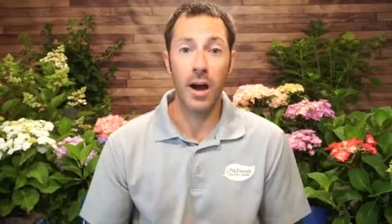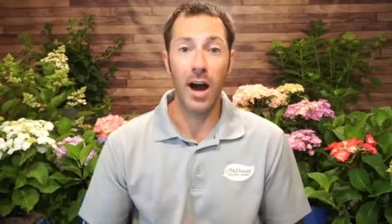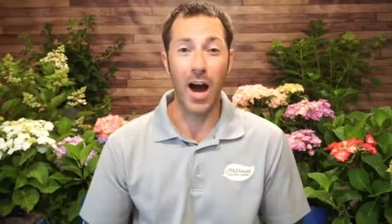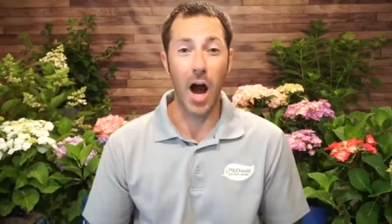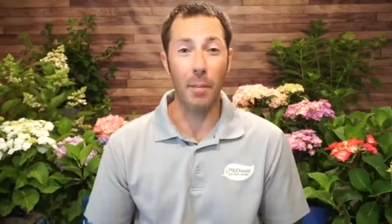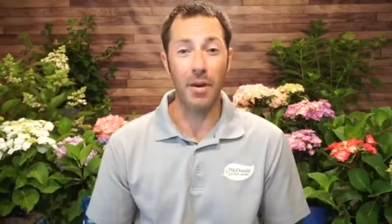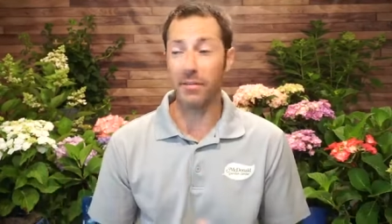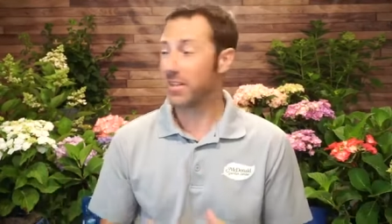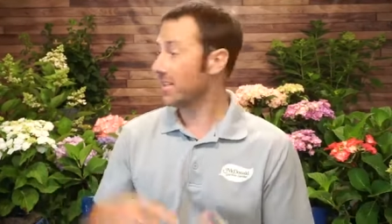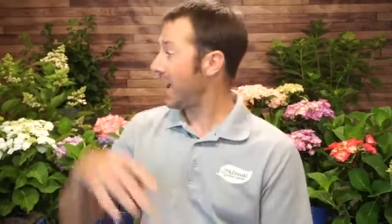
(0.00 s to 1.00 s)
um,
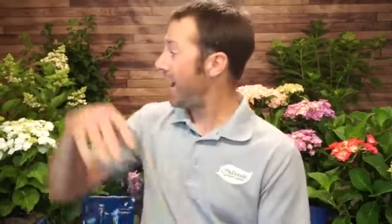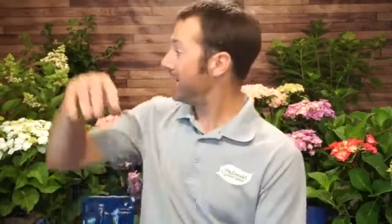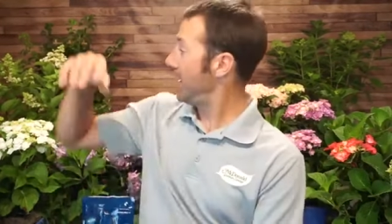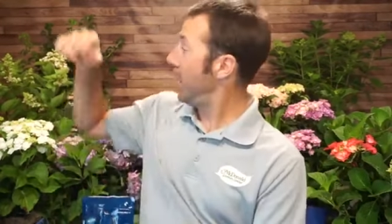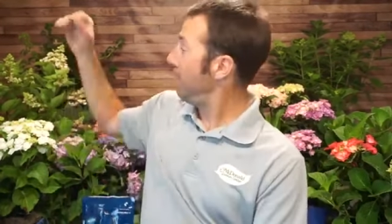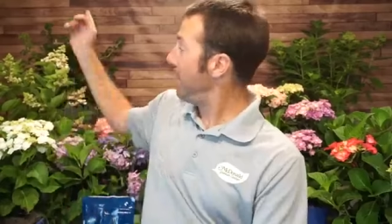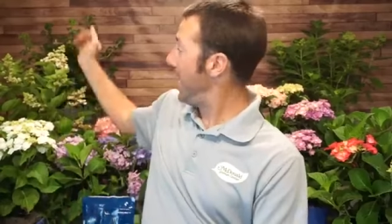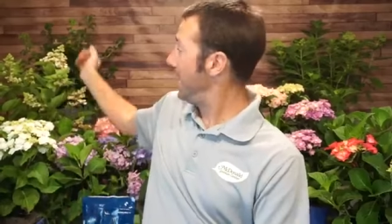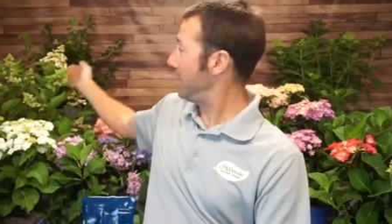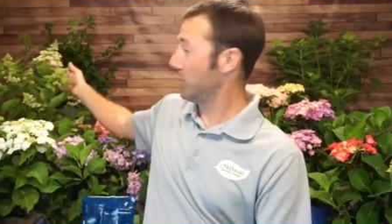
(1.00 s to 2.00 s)
if it's not a
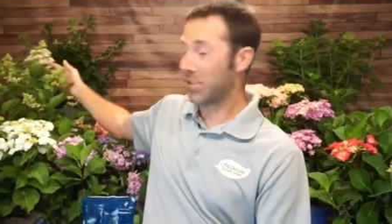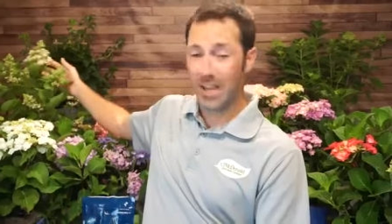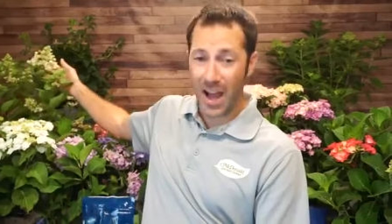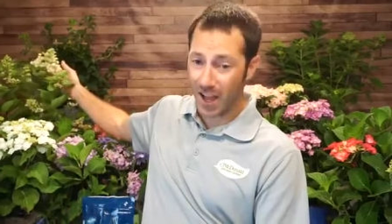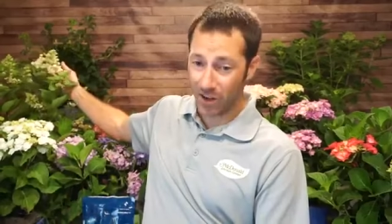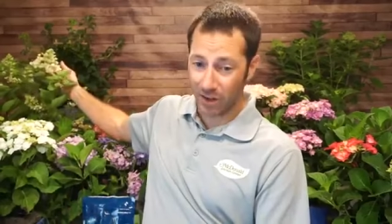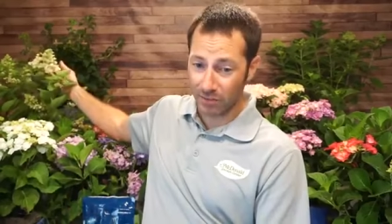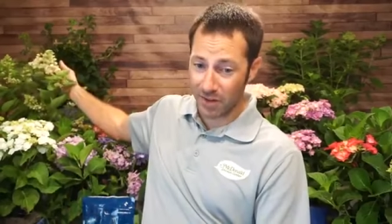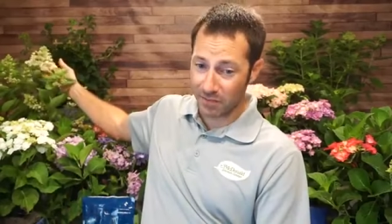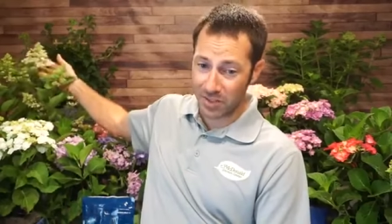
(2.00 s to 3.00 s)
panicle style,
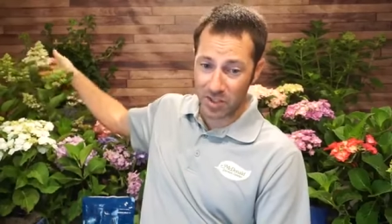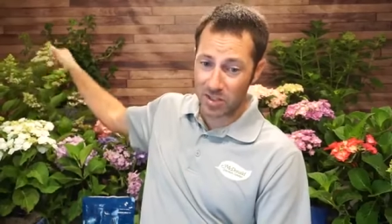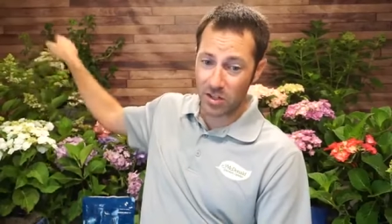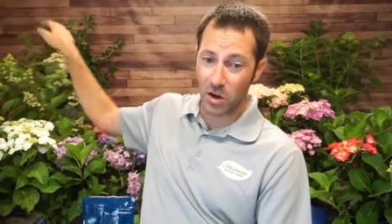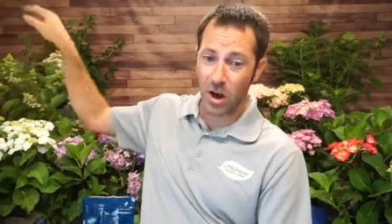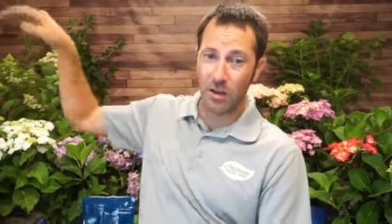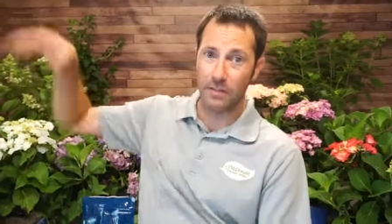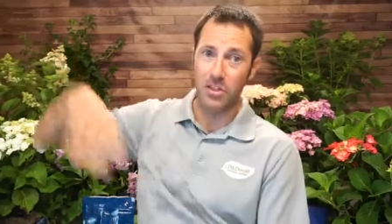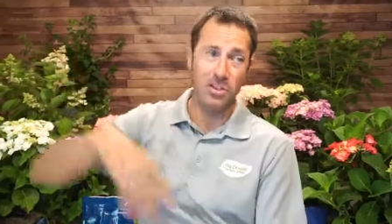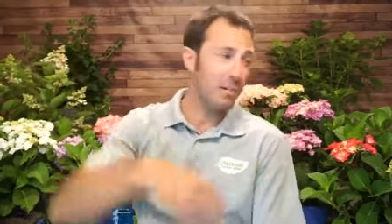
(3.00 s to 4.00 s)
if, if it's just an uh, if
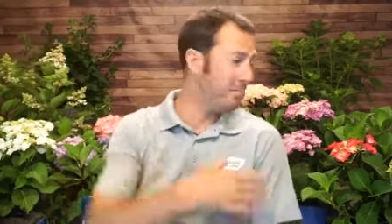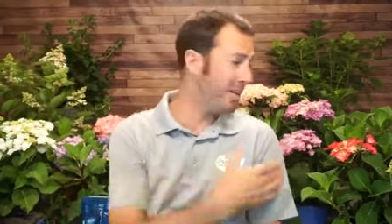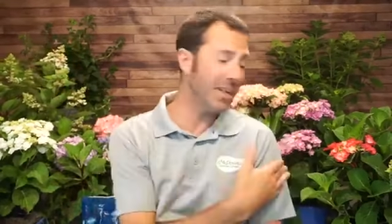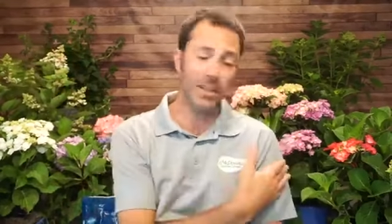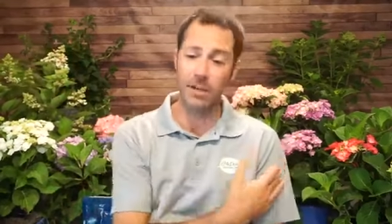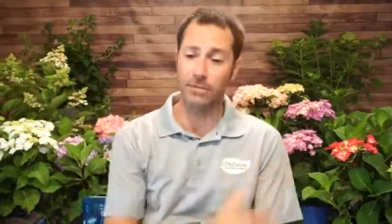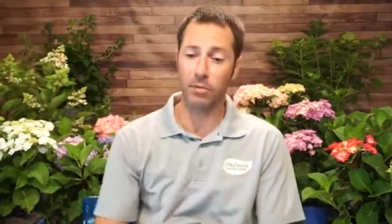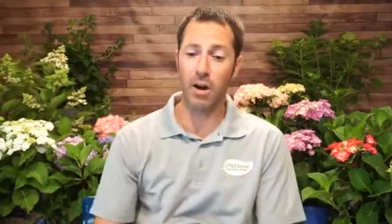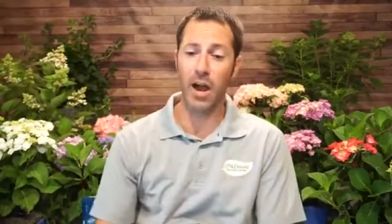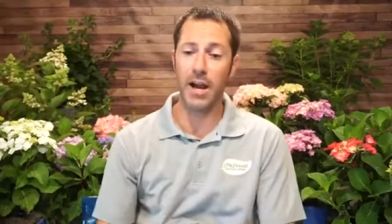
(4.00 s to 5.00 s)
it's just a big leaf
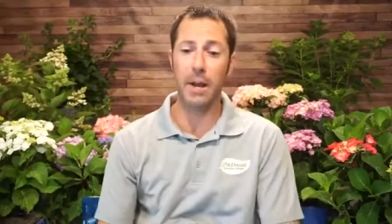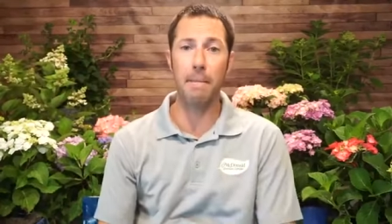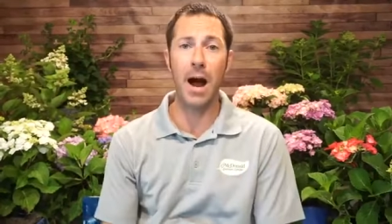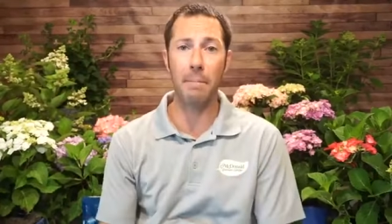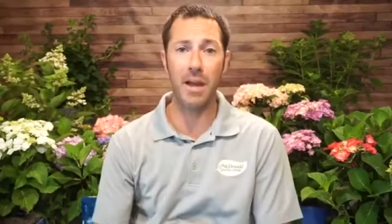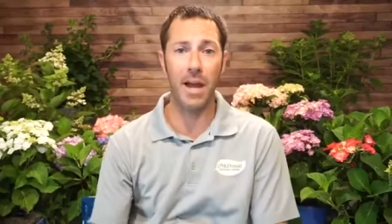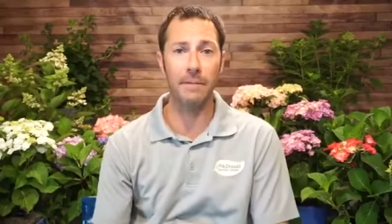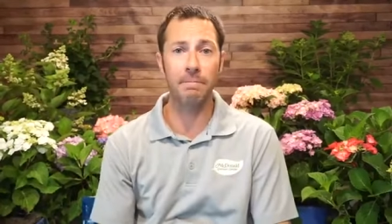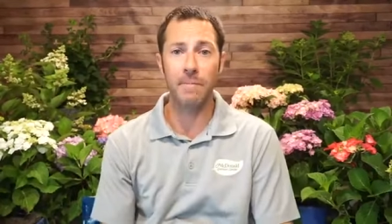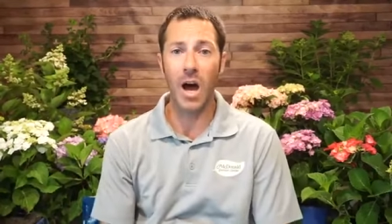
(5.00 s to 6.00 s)
variety, a mop
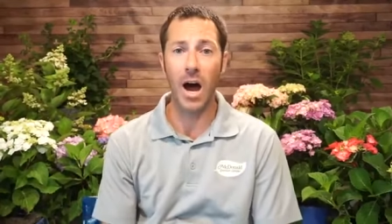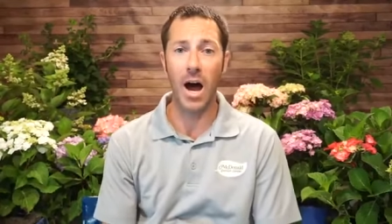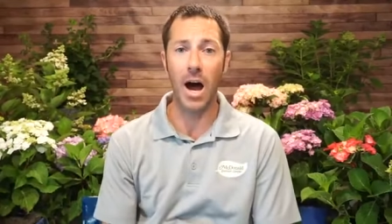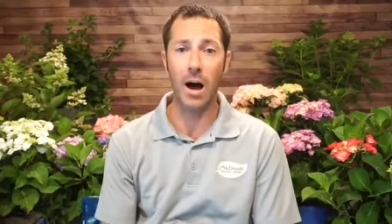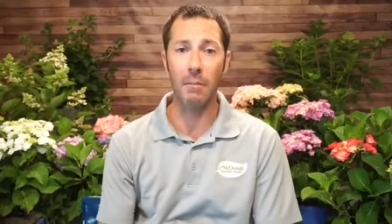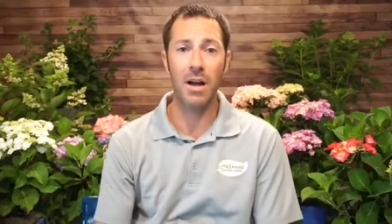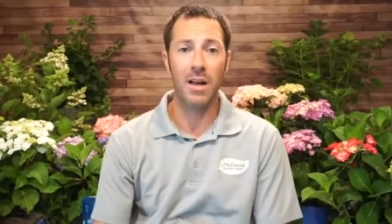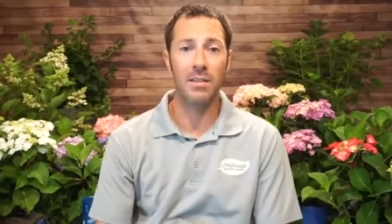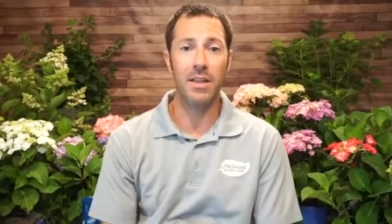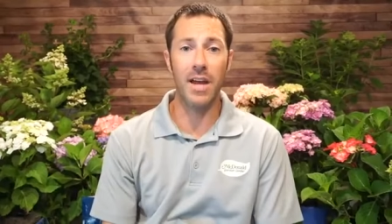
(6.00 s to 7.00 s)
head, um,
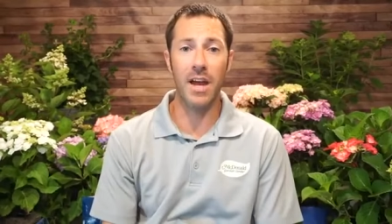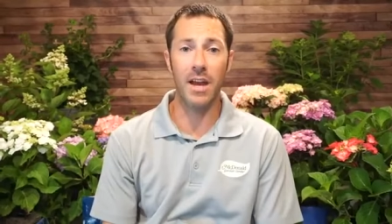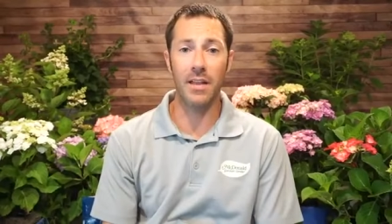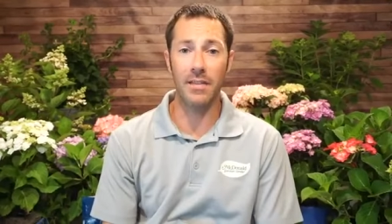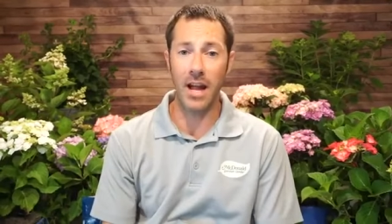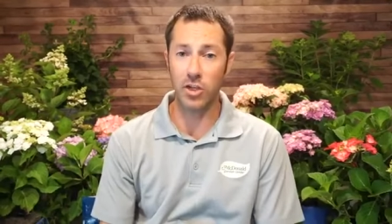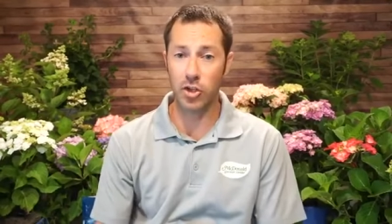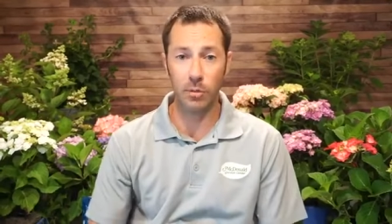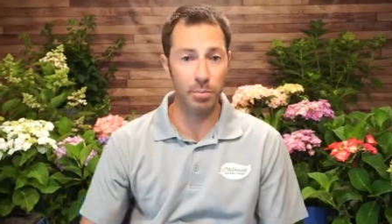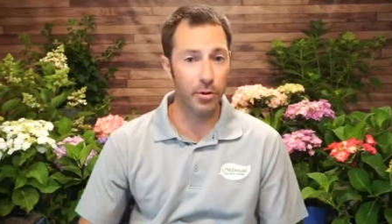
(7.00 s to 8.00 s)
then that
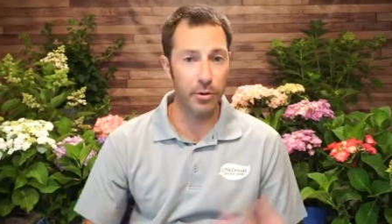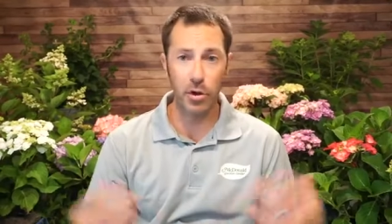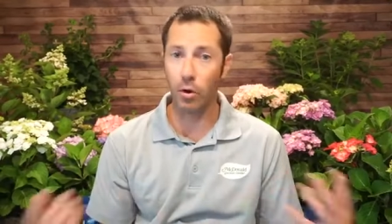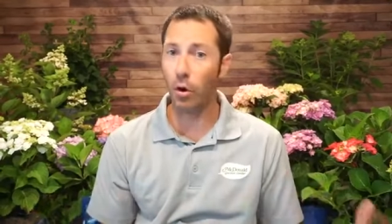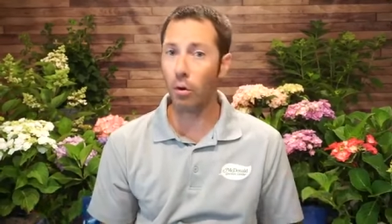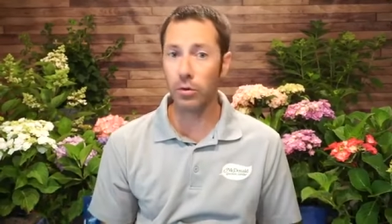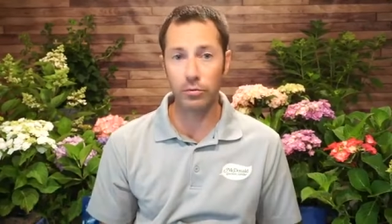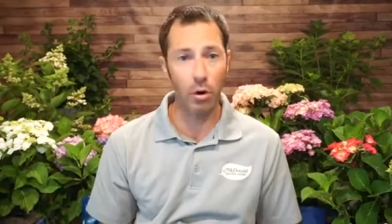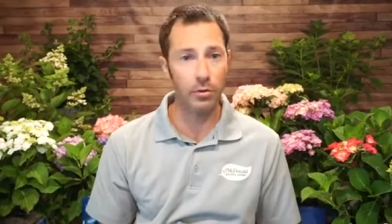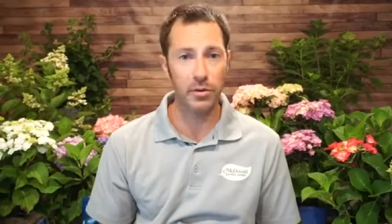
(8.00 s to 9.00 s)
should produce on old
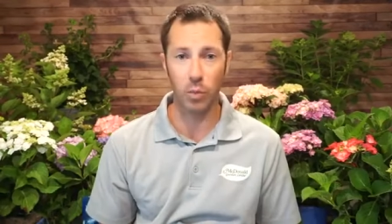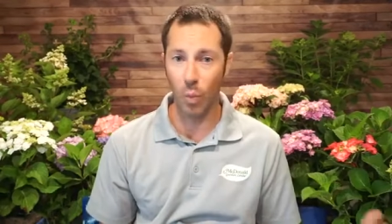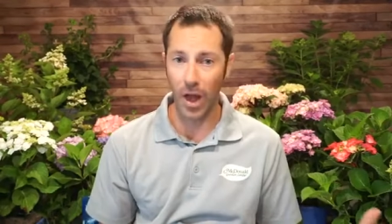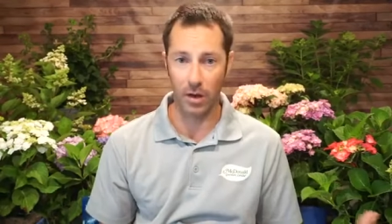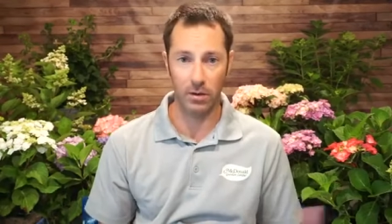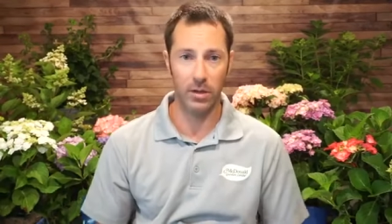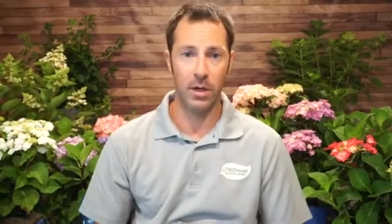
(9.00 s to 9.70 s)
growth as well.